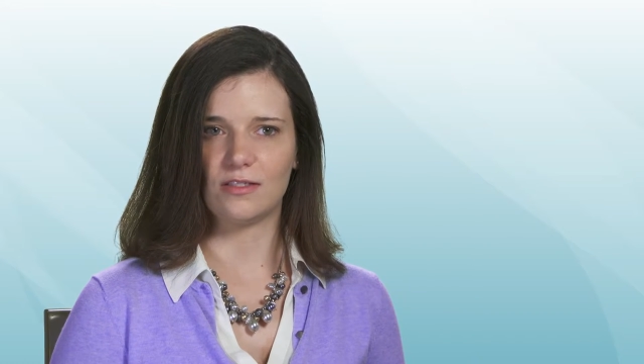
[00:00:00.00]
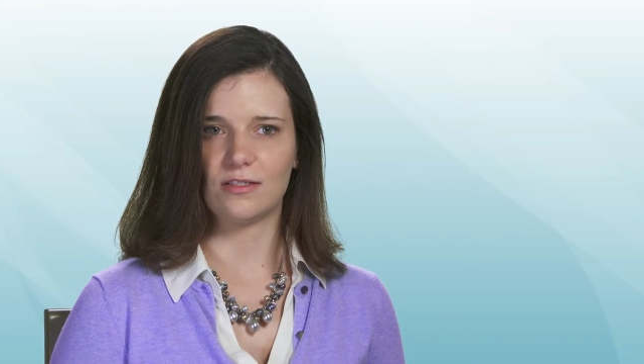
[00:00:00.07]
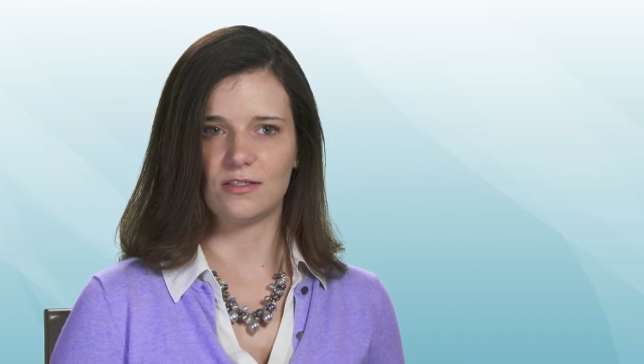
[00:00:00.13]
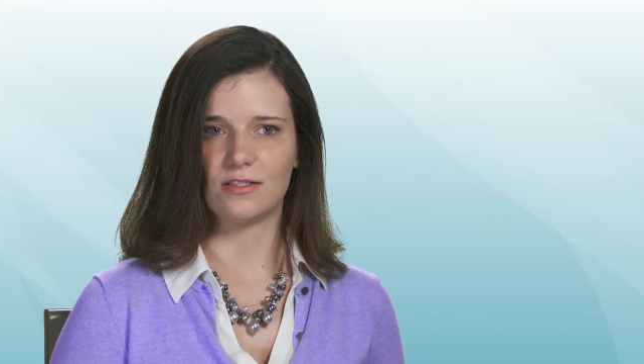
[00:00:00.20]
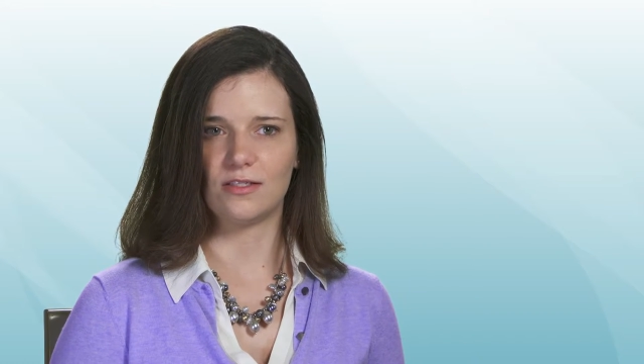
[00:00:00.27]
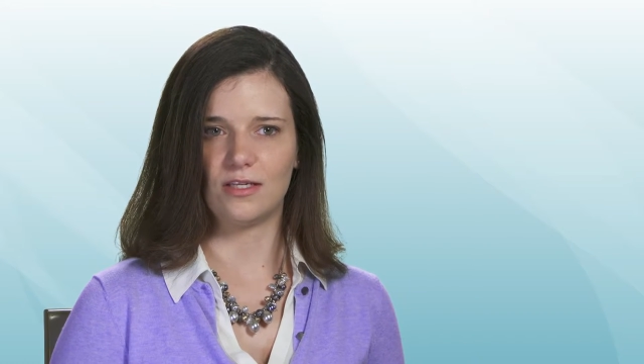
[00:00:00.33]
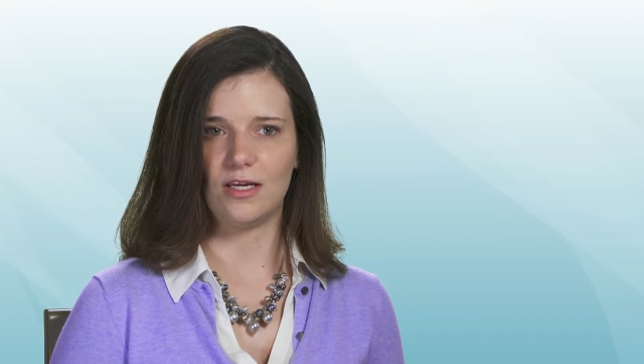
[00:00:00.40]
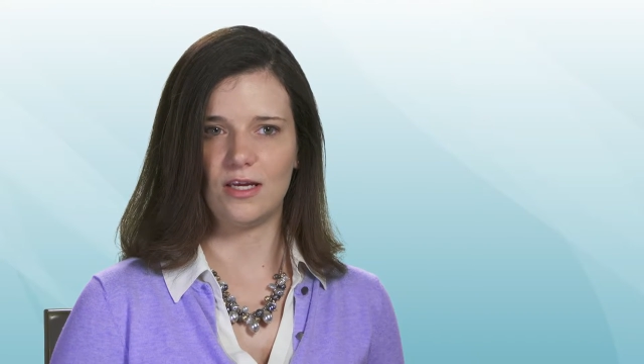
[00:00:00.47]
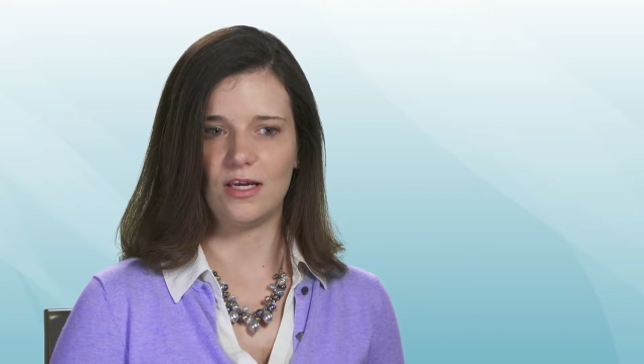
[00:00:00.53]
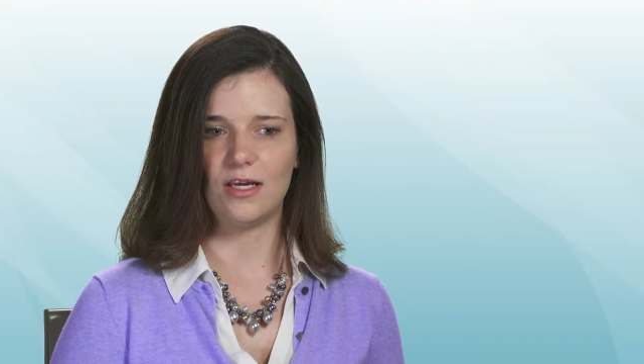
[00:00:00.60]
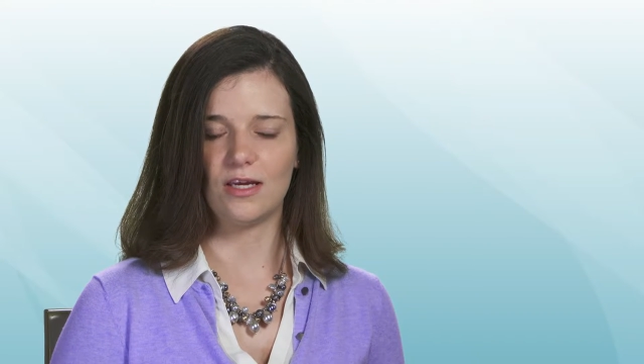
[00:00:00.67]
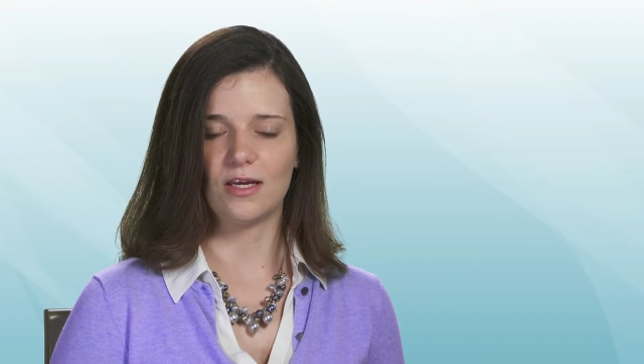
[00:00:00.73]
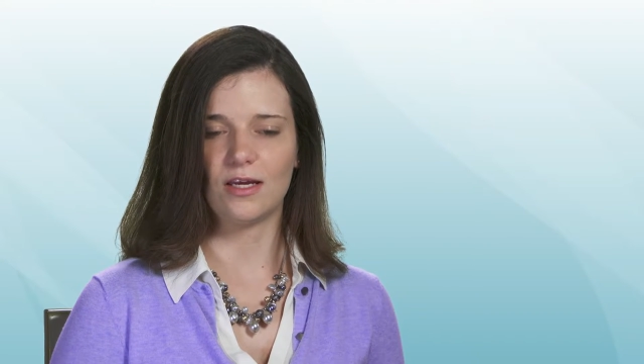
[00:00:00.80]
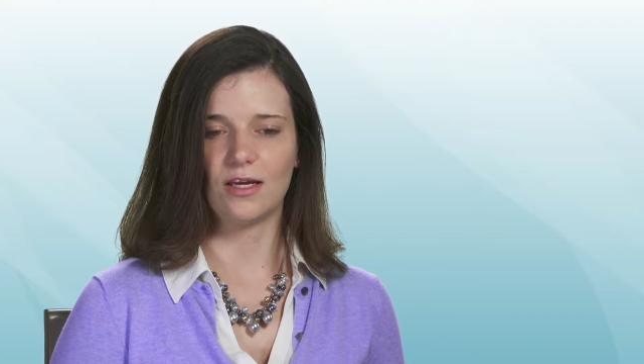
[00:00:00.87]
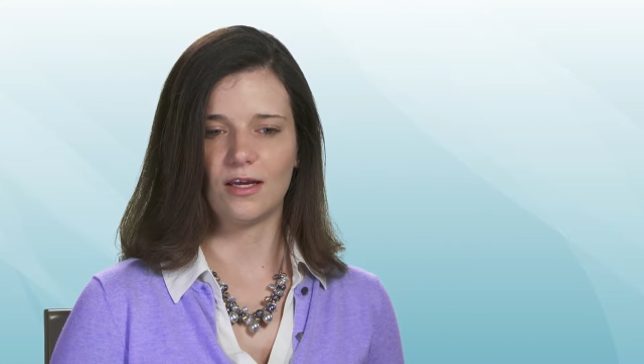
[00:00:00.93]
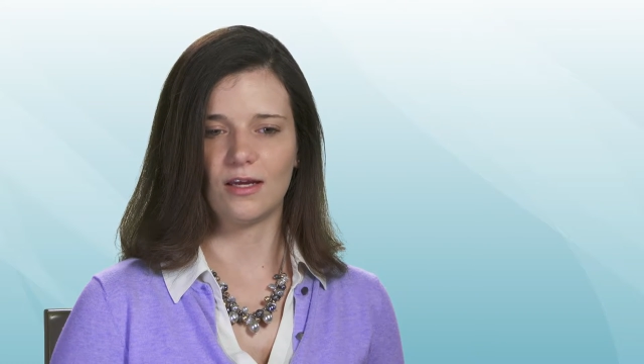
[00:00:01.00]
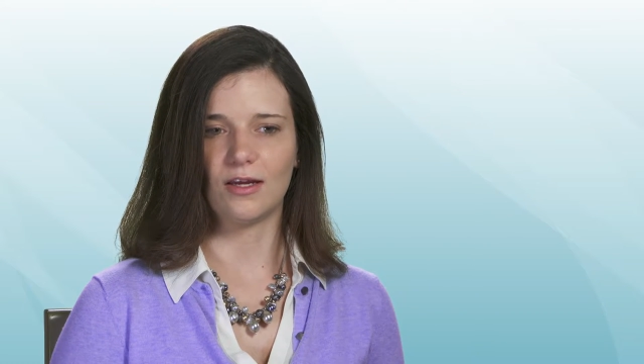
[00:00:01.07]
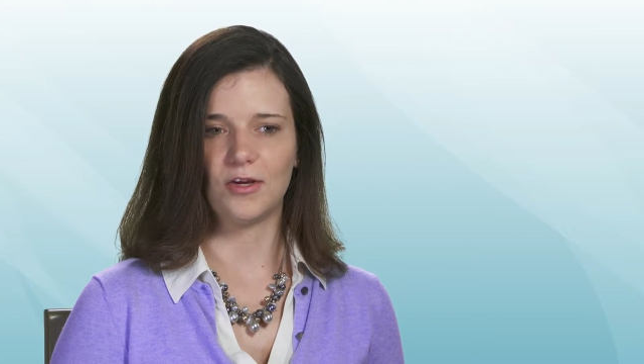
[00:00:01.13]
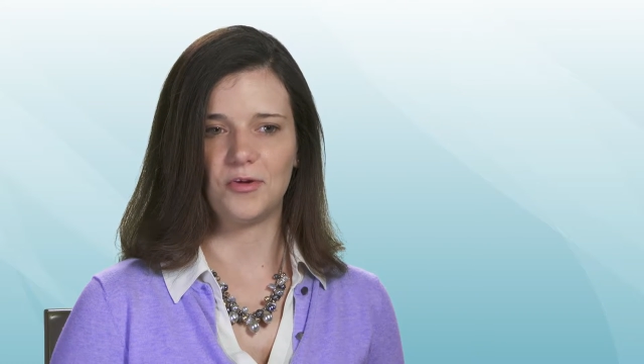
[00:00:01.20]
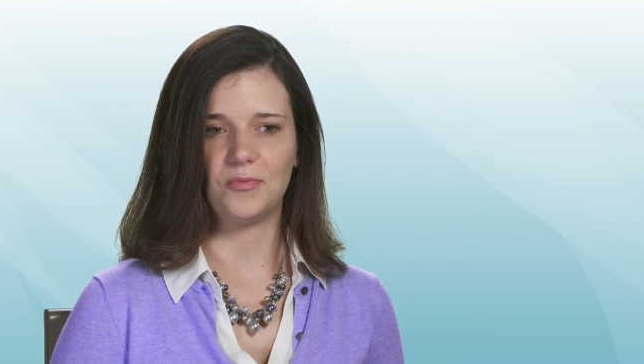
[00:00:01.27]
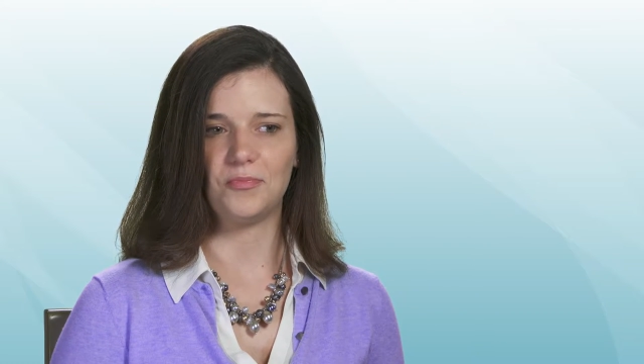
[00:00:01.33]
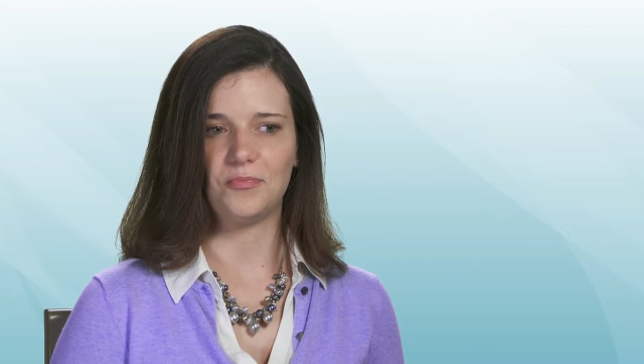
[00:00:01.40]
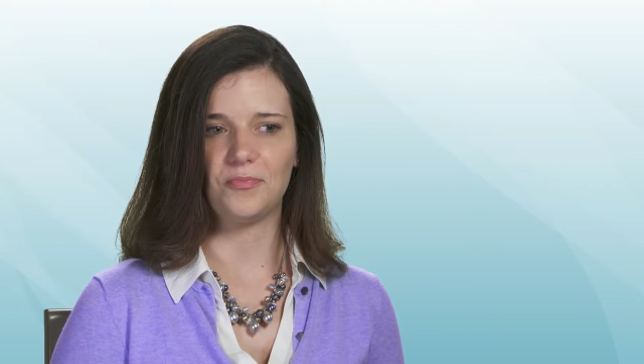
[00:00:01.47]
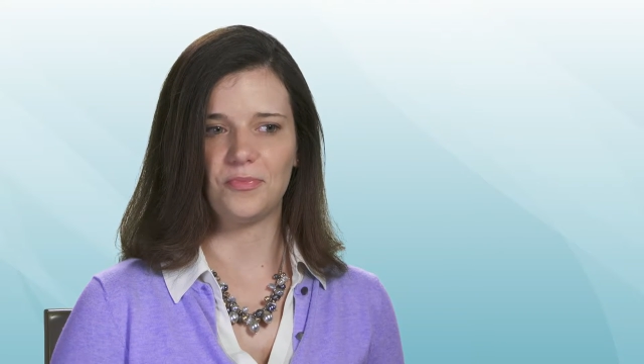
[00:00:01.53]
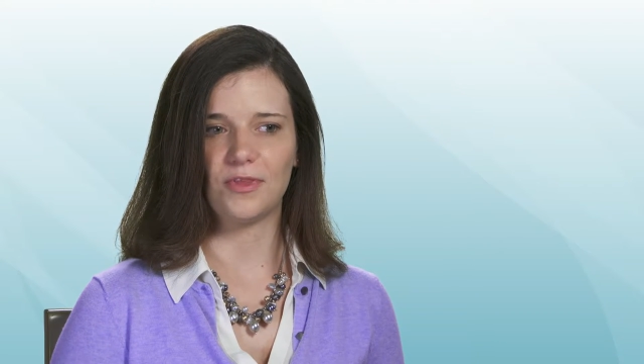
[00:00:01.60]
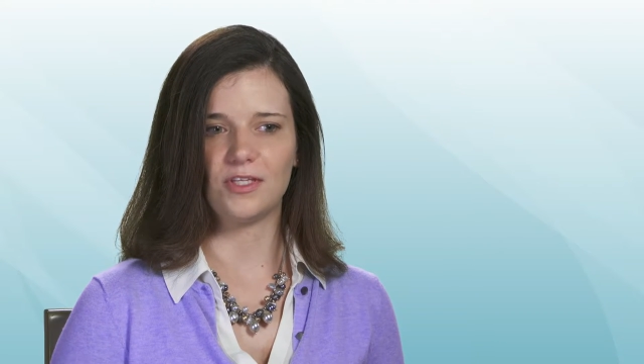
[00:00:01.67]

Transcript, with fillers: to see um,